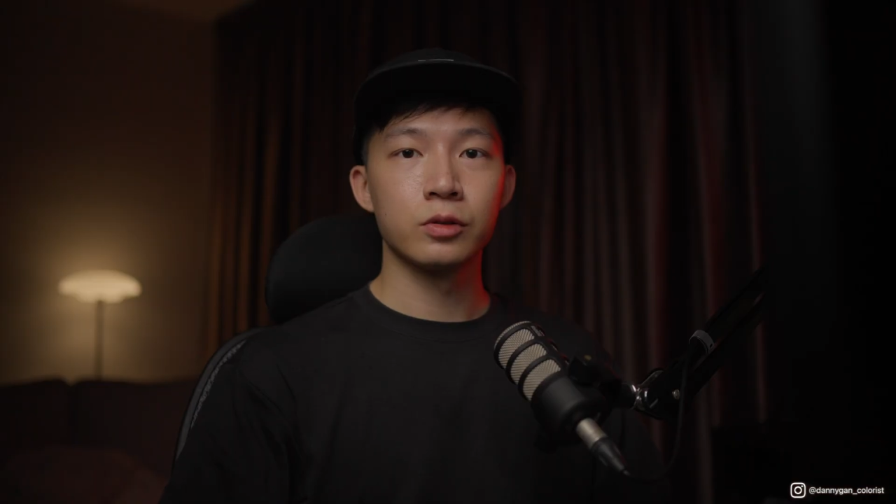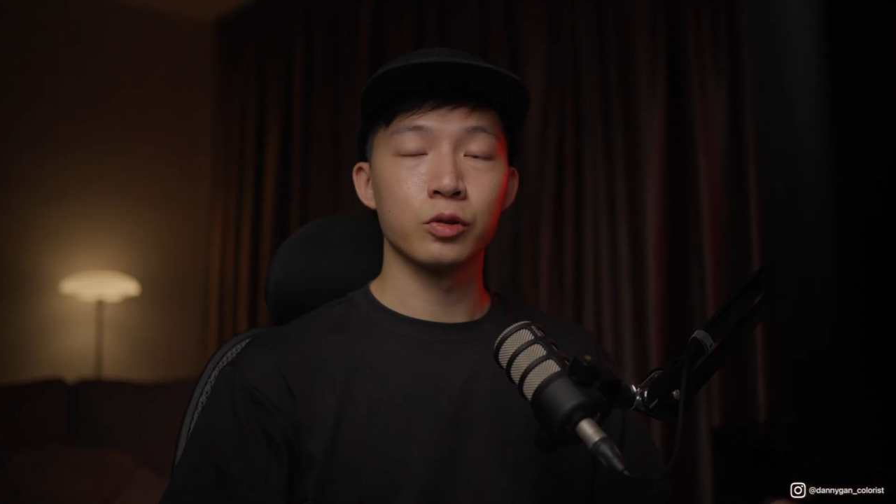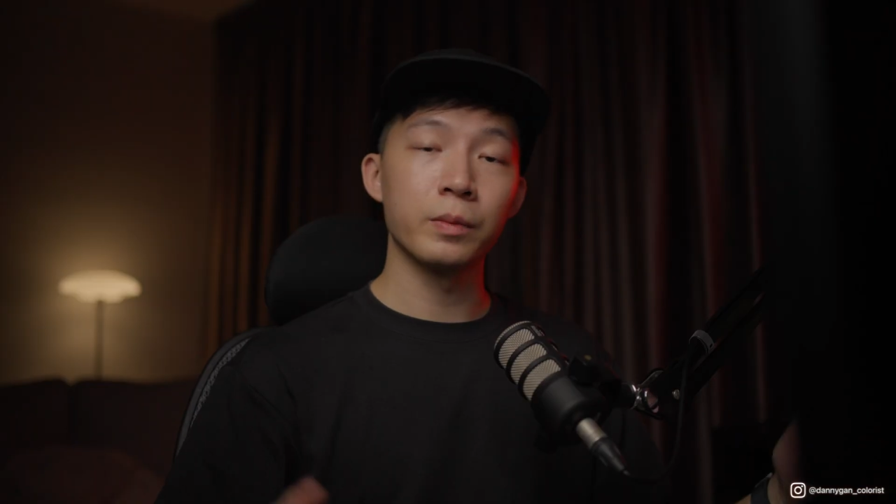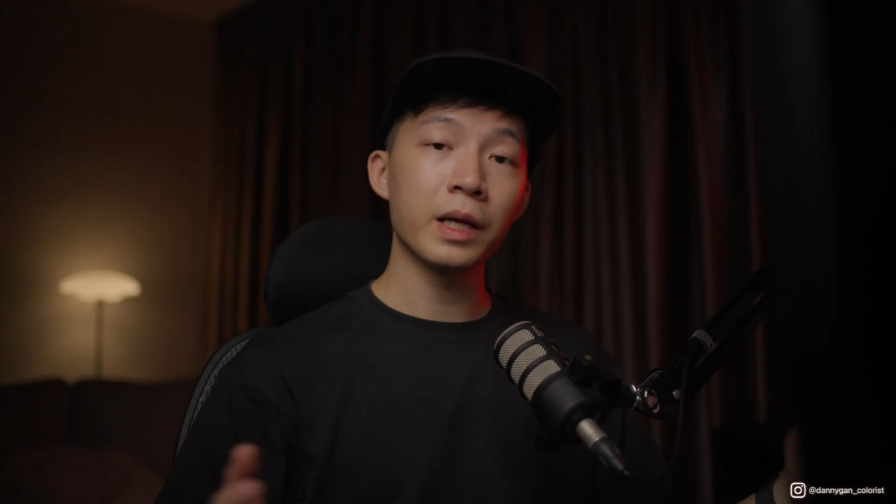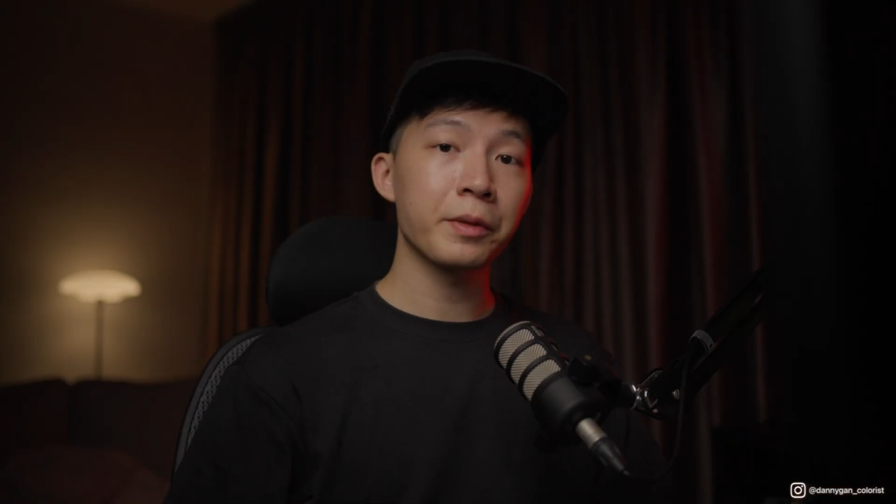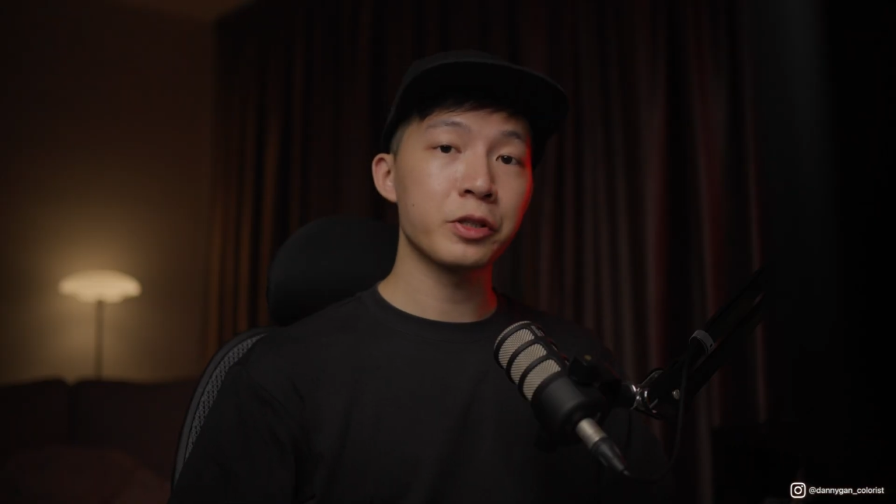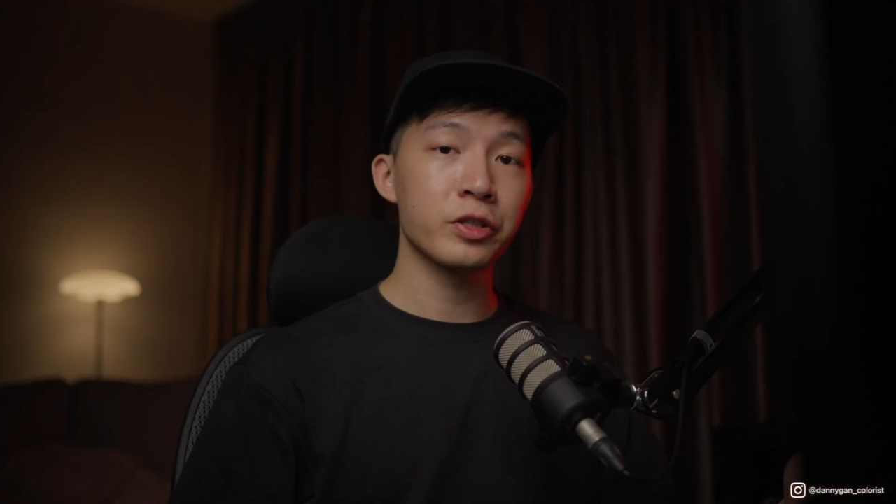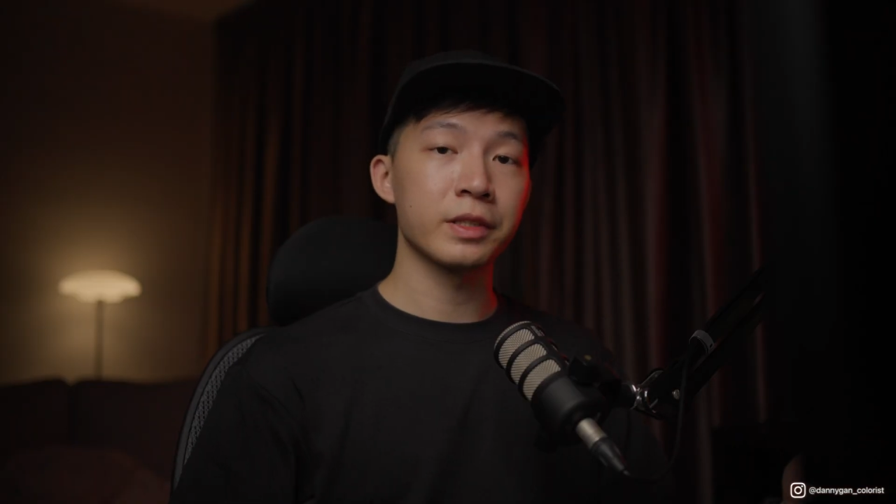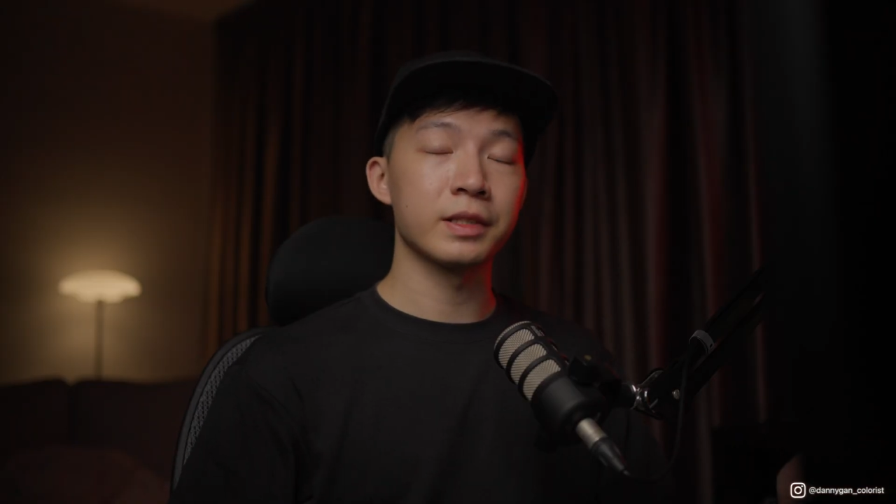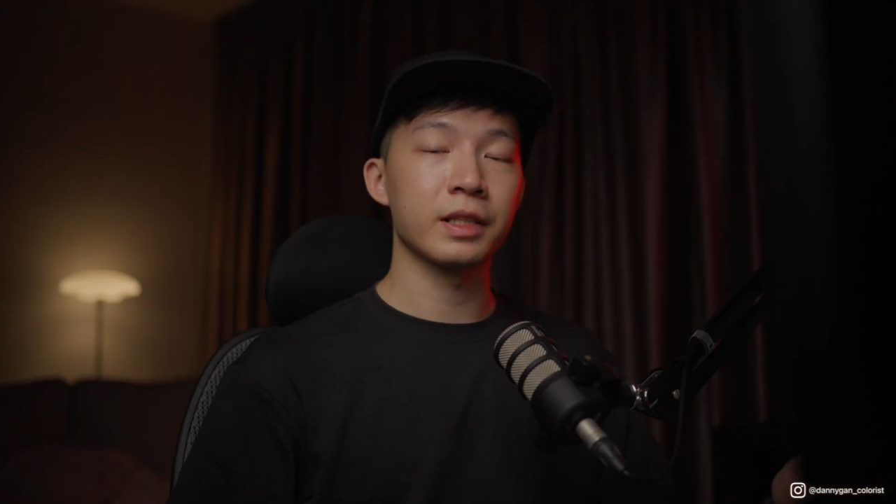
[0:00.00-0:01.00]
so
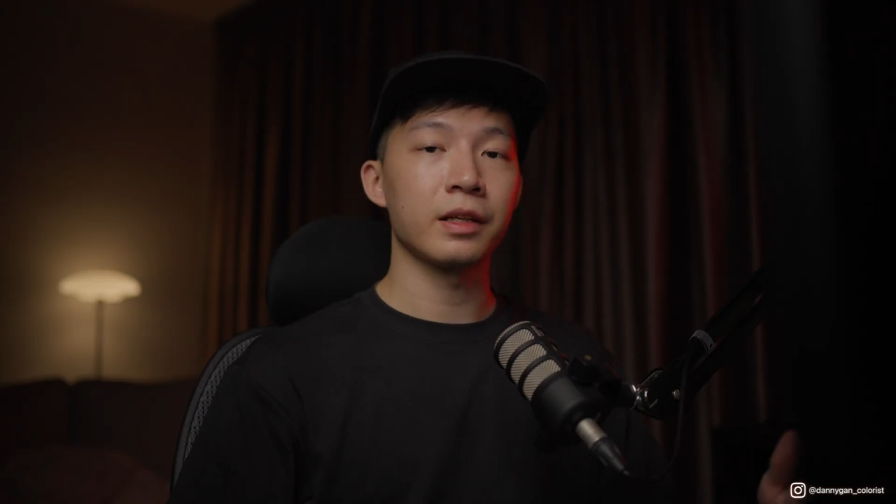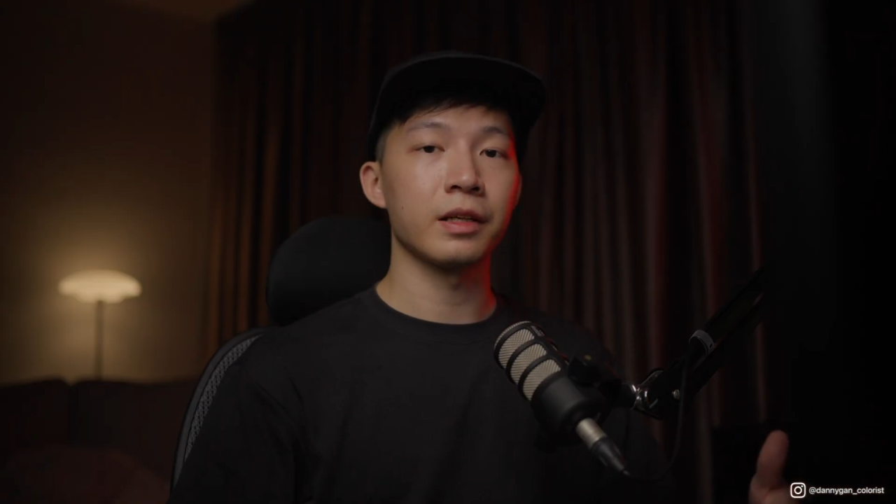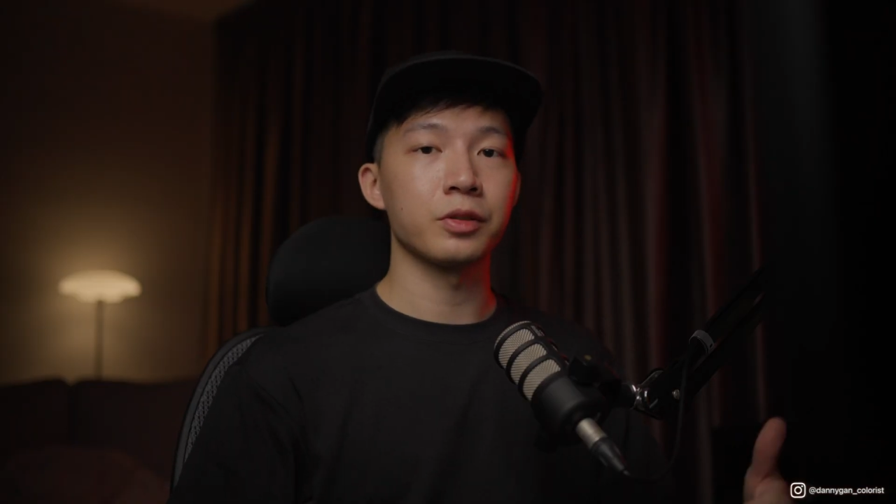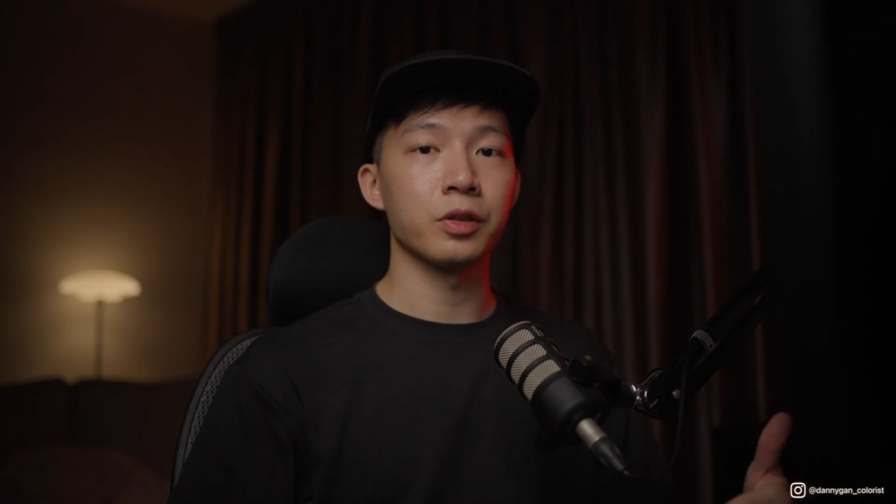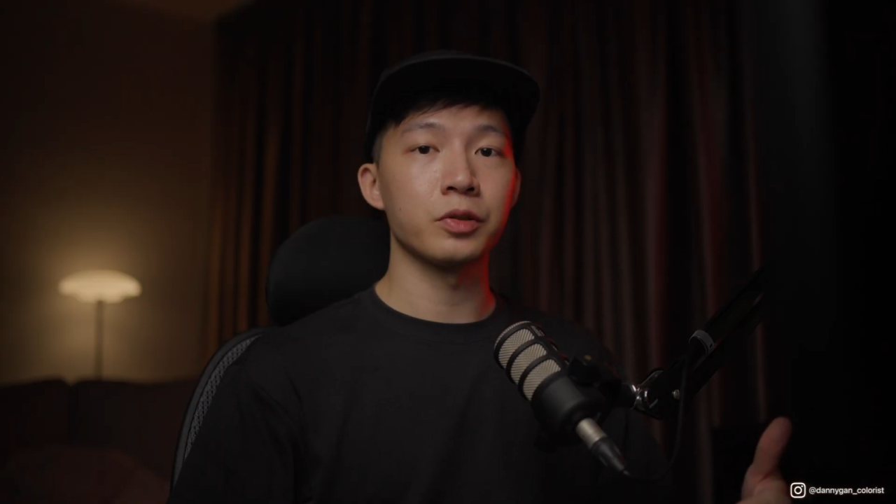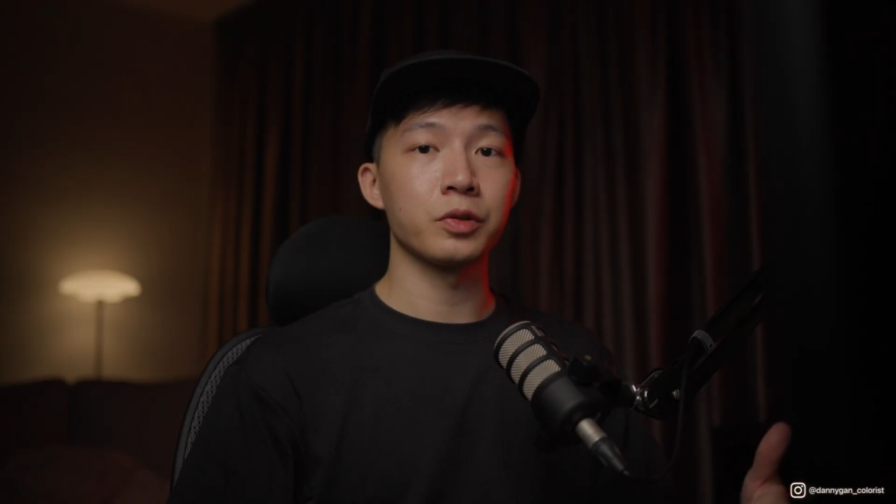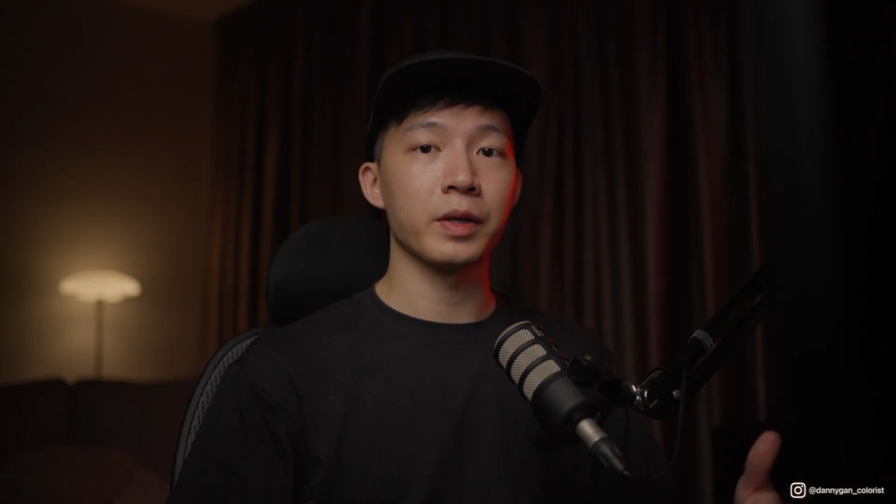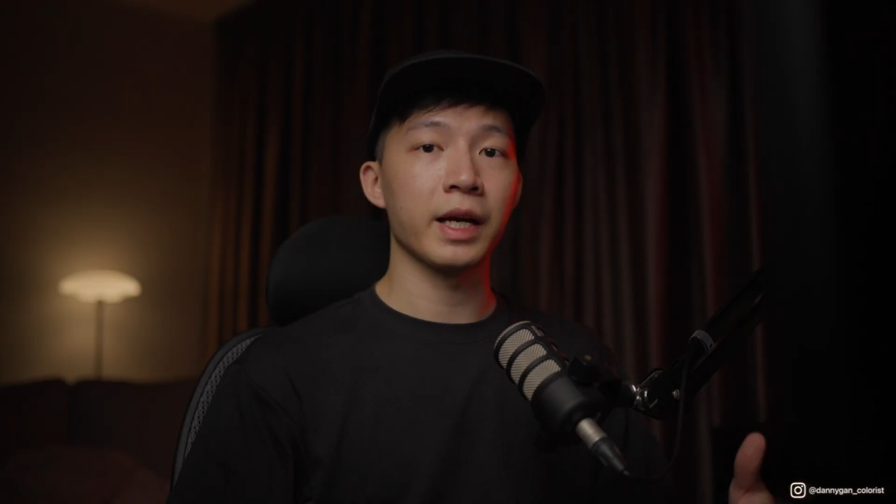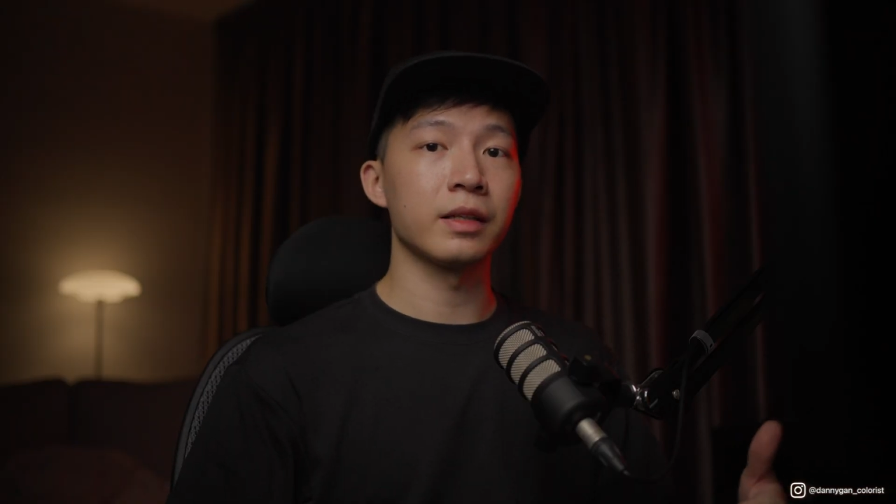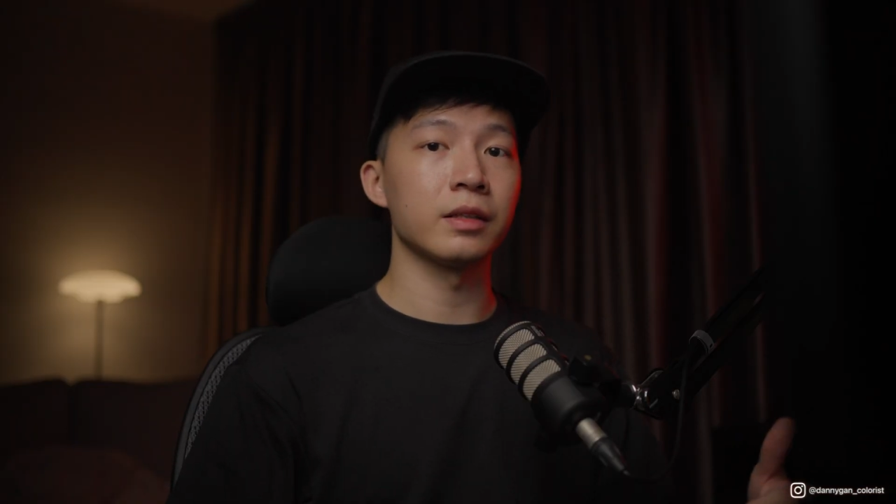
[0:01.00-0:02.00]
Blackmagic Design has also
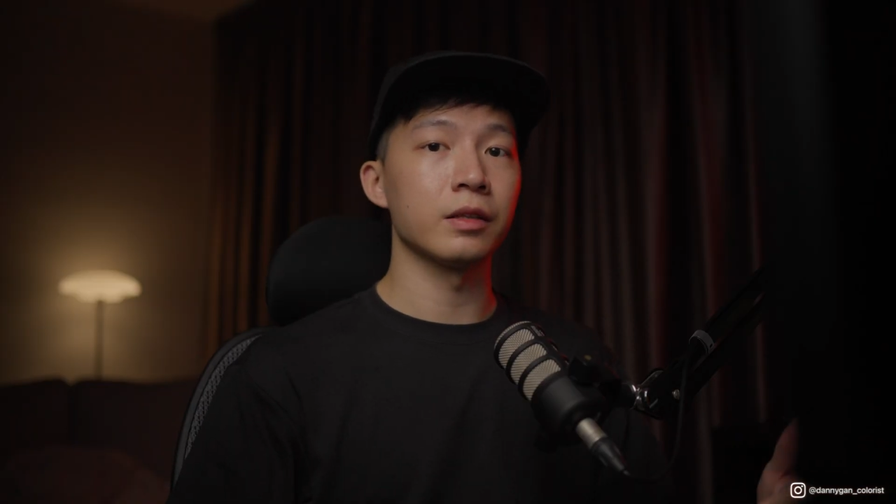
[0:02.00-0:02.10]
added